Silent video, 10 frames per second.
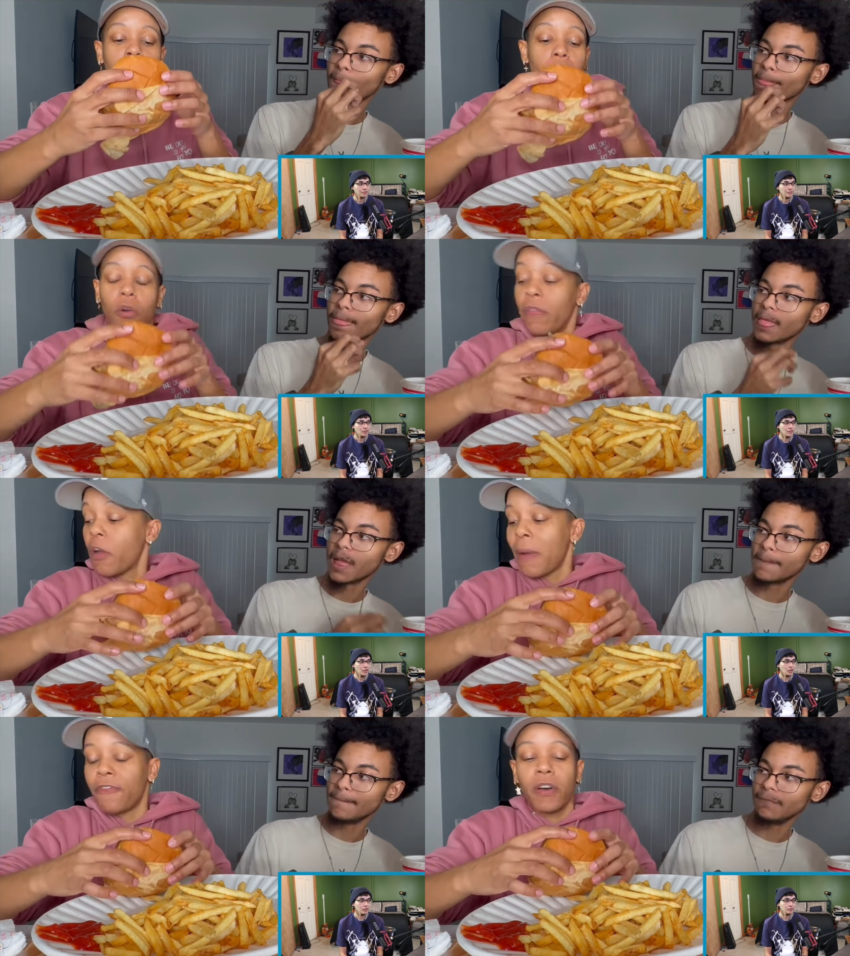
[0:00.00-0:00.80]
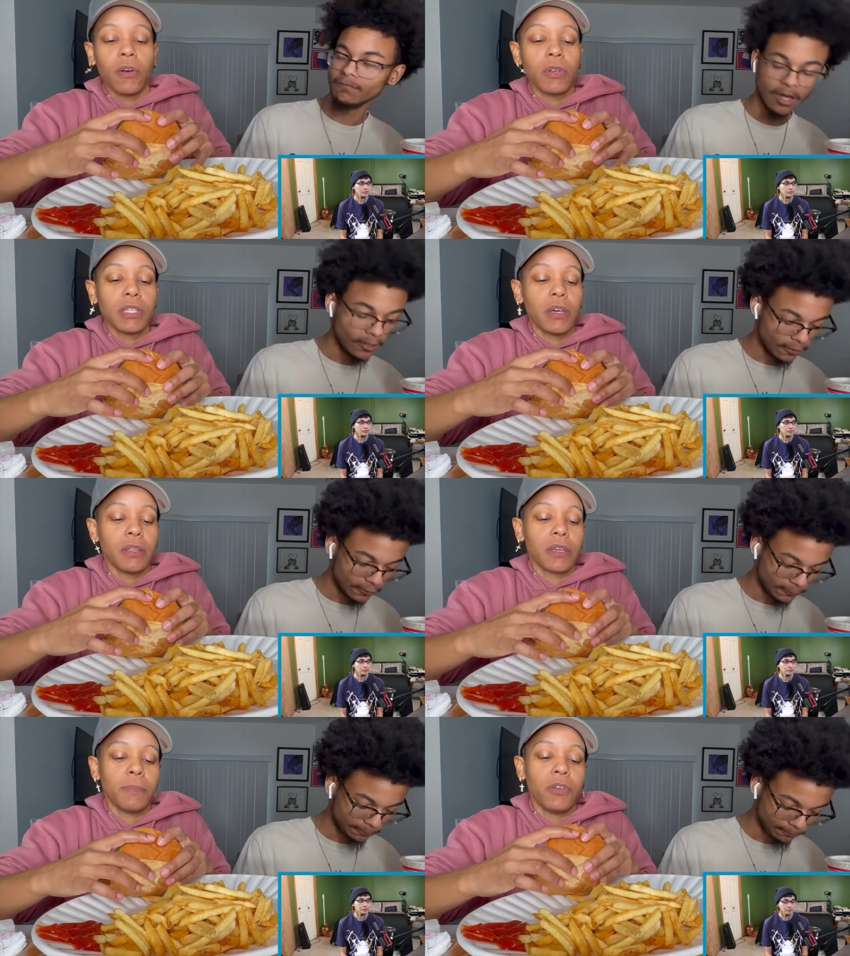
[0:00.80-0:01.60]
Speaker 1: No, they're in my phone. It's on
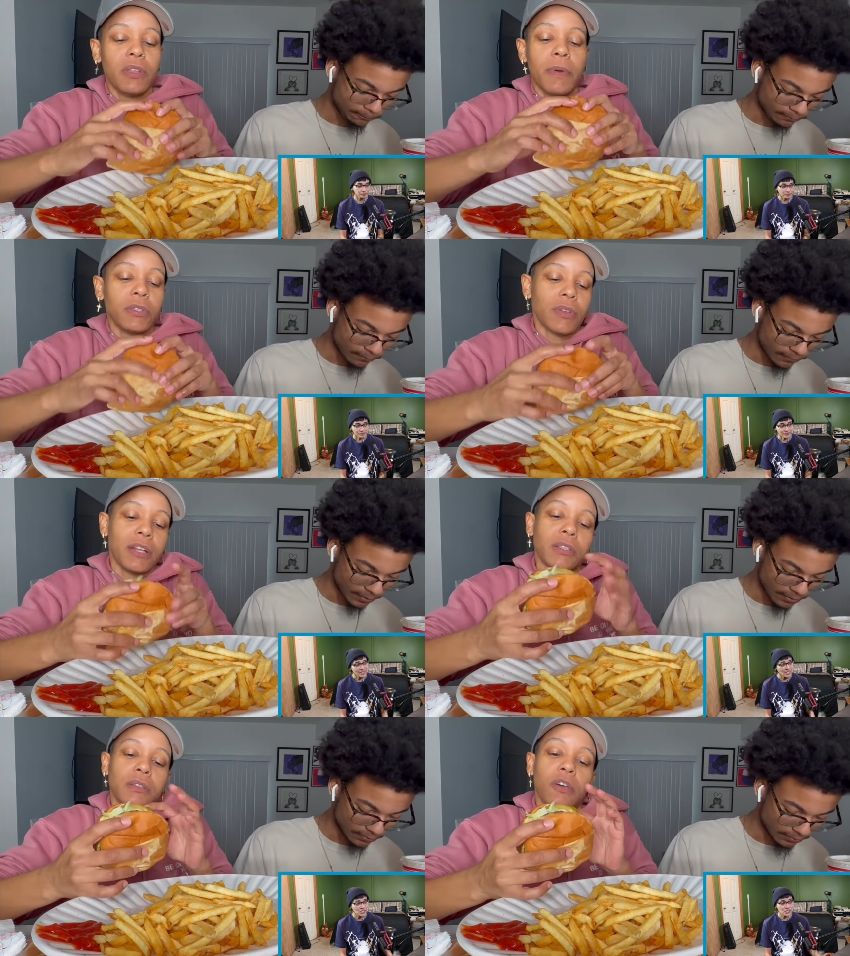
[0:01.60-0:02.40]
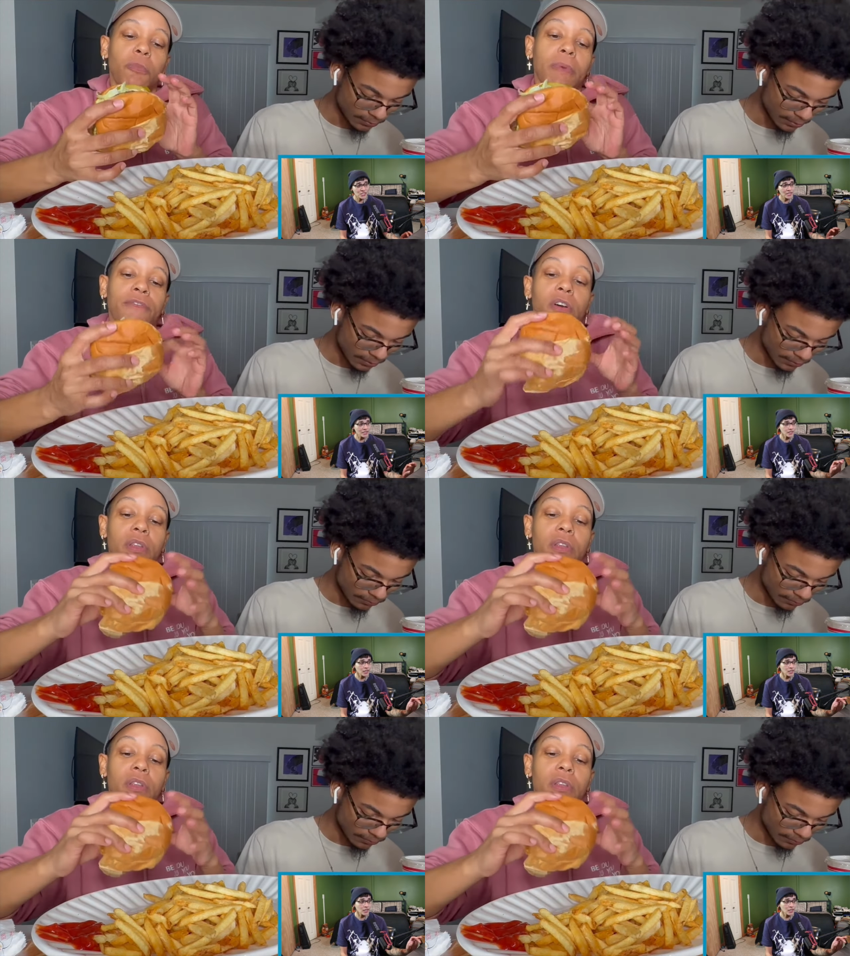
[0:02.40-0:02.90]
the oh. community post. So she is